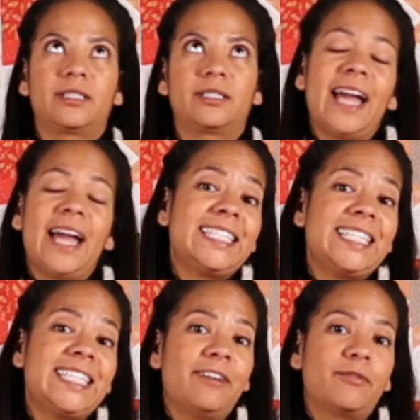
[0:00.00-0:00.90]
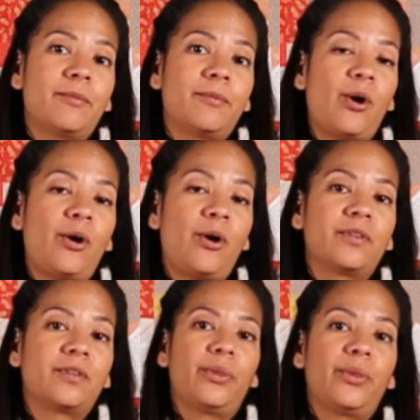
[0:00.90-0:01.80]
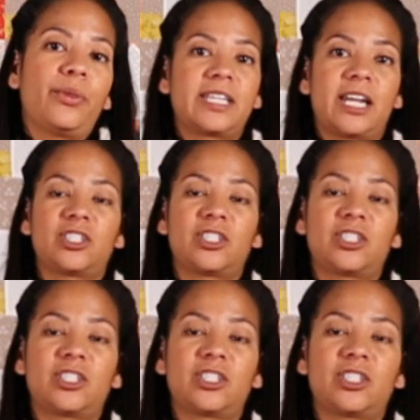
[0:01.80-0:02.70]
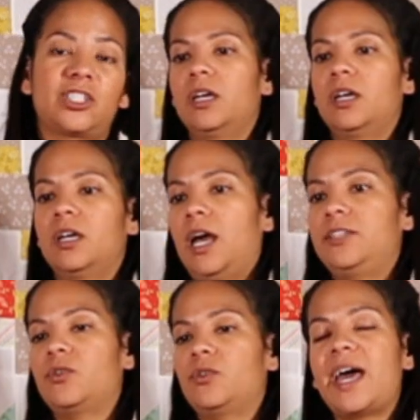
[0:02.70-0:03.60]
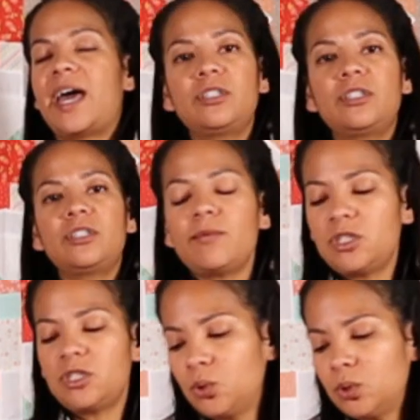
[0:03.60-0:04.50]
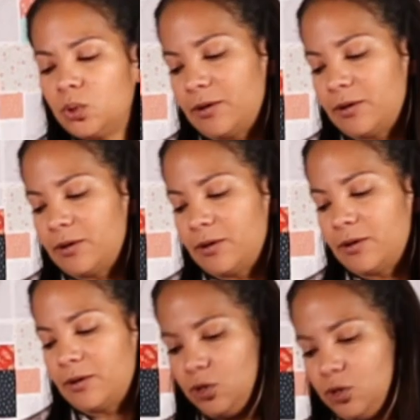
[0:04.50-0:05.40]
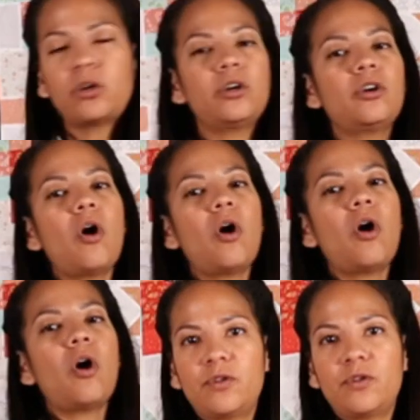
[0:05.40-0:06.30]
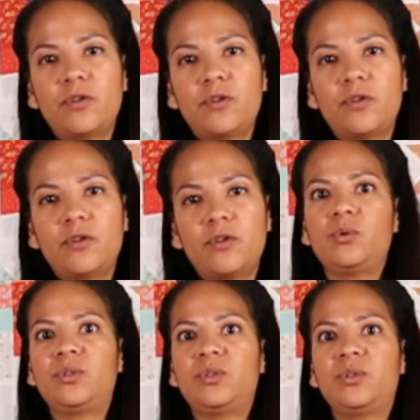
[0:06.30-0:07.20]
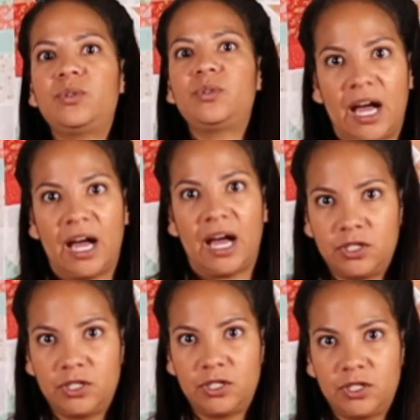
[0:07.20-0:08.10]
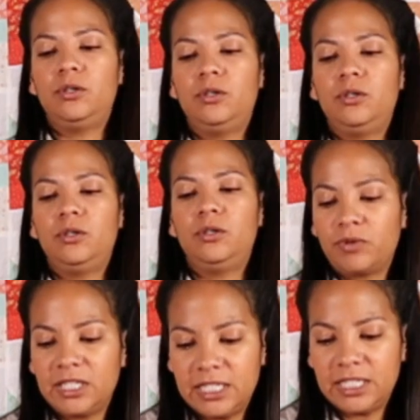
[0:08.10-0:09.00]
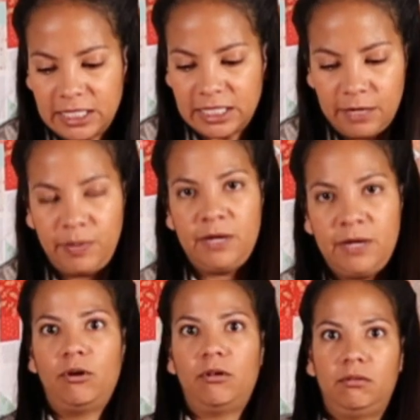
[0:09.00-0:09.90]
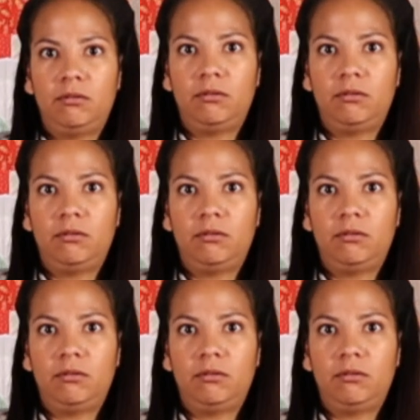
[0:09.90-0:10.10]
can't say enough about all of the cool things that I saw. And so that was Schoolhouse Day. You learn all of those stuff. You get those deep dives. You get to really see people